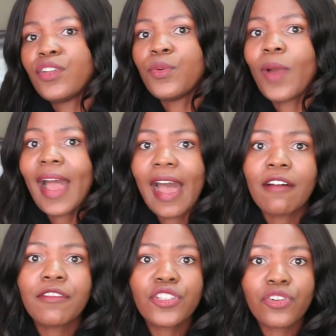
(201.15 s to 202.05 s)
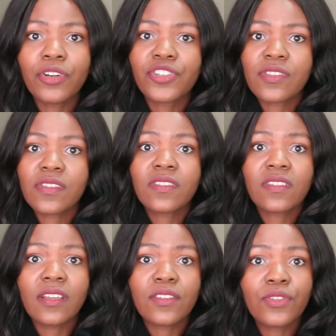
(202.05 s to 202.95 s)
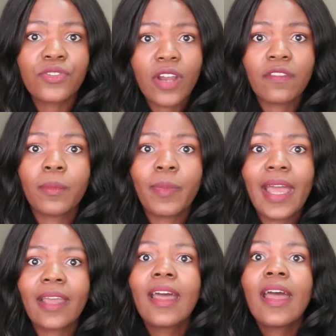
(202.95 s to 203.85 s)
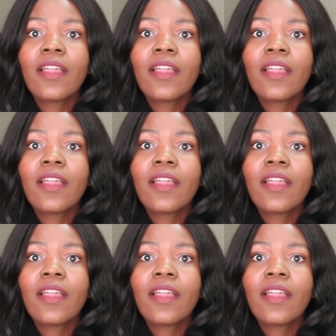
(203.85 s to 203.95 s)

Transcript: you have a charger that stays in your travel bag